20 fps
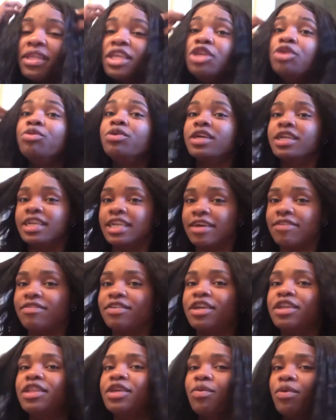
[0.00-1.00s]
you could
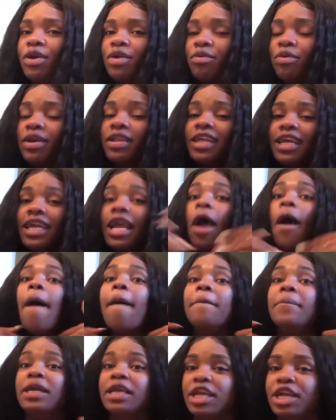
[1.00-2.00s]
definitely work with, like a
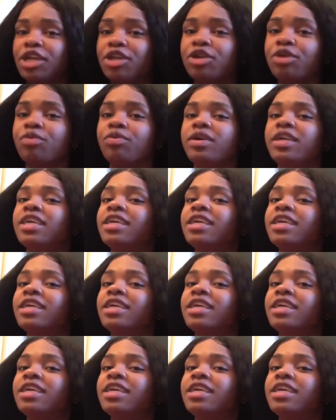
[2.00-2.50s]
beginner wig.